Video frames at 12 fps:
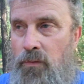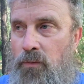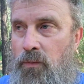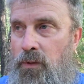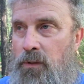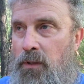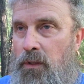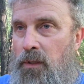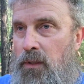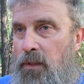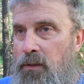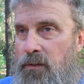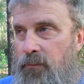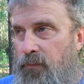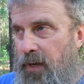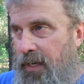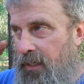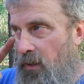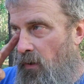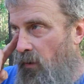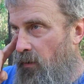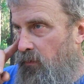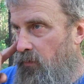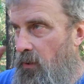with some fighting
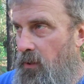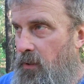arts.